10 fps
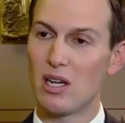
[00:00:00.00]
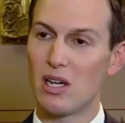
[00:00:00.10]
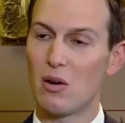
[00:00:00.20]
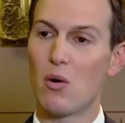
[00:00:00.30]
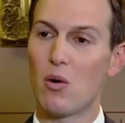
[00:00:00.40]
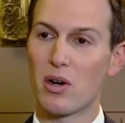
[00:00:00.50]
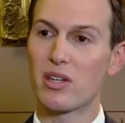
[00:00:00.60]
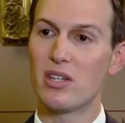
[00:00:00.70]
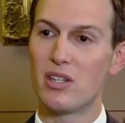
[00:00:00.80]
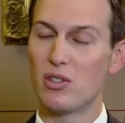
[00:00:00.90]
Okay. What we're
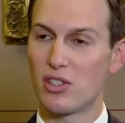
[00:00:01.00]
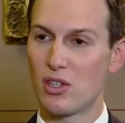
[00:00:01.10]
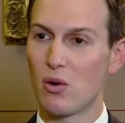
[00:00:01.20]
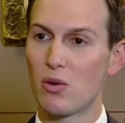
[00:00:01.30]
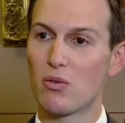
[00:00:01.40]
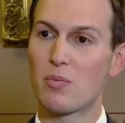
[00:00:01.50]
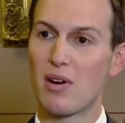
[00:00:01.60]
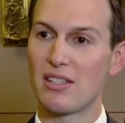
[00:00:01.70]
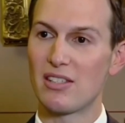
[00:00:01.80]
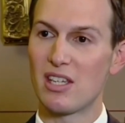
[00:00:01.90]
going to do is go through the
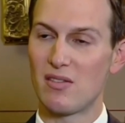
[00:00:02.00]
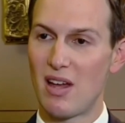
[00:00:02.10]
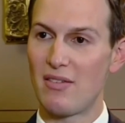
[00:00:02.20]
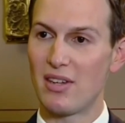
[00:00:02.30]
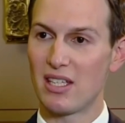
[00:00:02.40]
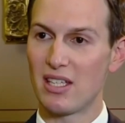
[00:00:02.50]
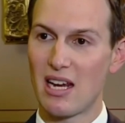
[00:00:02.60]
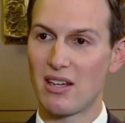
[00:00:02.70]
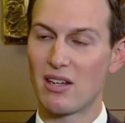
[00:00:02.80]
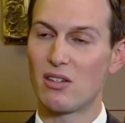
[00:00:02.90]
process of having a
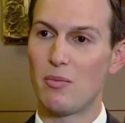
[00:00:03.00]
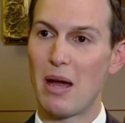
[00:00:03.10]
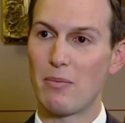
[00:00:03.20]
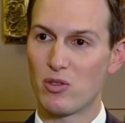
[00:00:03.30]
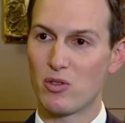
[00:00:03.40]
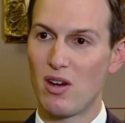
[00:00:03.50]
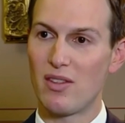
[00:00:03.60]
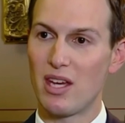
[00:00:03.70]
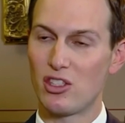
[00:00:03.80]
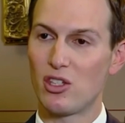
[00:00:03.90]
technical map
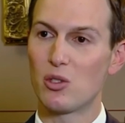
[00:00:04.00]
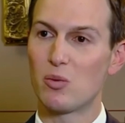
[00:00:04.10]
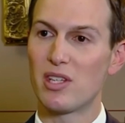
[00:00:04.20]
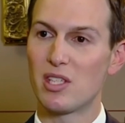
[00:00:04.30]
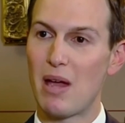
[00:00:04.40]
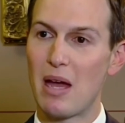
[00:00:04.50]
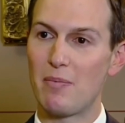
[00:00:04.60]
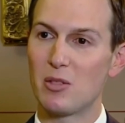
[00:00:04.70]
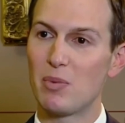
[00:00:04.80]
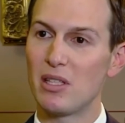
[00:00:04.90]
drawn that shows what this map
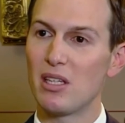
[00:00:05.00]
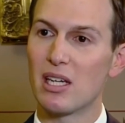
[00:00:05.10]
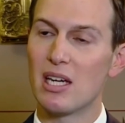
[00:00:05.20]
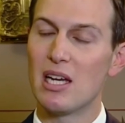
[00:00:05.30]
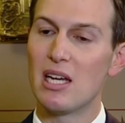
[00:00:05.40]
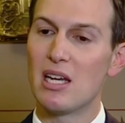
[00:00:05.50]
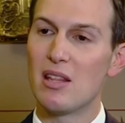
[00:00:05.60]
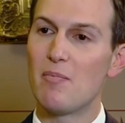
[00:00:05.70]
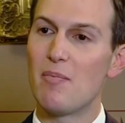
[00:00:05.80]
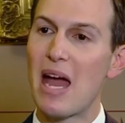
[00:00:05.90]
is. But look,
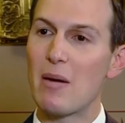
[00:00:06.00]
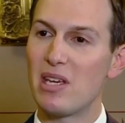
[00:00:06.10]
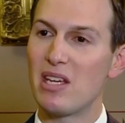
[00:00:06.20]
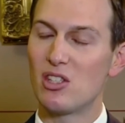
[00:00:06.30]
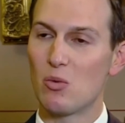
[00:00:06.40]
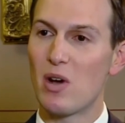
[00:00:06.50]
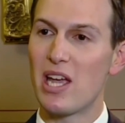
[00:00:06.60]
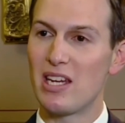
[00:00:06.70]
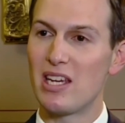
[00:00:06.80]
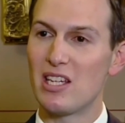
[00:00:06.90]
the map is the
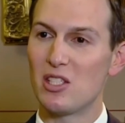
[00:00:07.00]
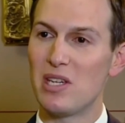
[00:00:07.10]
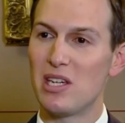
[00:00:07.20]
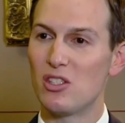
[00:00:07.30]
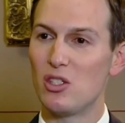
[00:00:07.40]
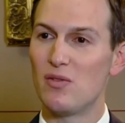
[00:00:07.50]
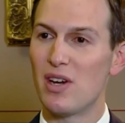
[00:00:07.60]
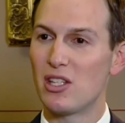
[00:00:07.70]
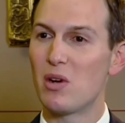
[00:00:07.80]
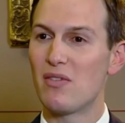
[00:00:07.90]
way it is because you've
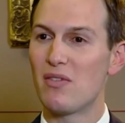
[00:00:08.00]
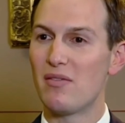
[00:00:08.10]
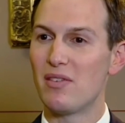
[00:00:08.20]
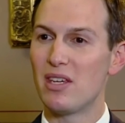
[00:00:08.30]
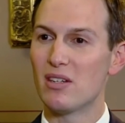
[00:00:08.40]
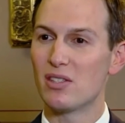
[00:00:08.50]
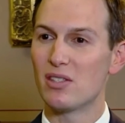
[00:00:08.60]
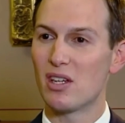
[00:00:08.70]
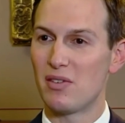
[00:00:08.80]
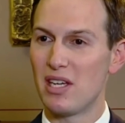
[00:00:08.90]
had 25
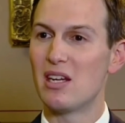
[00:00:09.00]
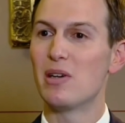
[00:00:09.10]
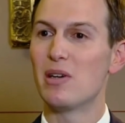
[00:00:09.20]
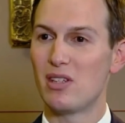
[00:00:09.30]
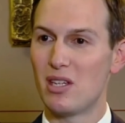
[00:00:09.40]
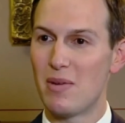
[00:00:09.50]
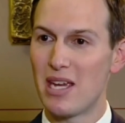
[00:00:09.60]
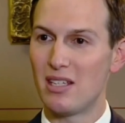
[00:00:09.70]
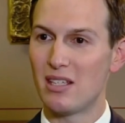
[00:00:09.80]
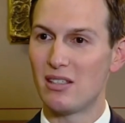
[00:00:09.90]
years of an inability to
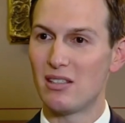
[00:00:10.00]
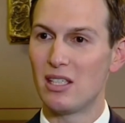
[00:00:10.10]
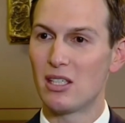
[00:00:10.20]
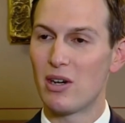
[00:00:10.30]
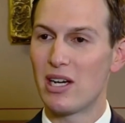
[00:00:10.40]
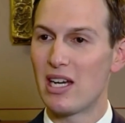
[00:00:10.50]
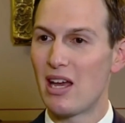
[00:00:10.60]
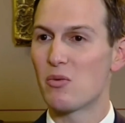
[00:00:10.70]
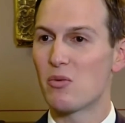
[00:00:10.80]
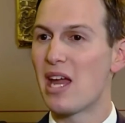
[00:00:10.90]
make a deal, right?
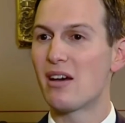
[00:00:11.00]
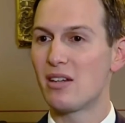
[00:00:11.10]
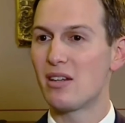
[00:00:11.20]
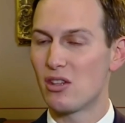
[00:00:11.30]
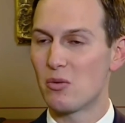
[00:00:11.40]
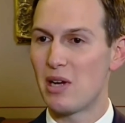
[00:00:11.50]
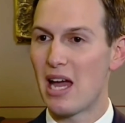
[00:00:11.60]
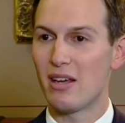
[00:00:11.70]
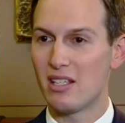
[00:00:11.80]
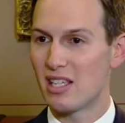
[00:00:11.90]
And the realities are the
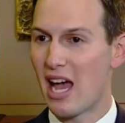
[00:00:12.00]
realities.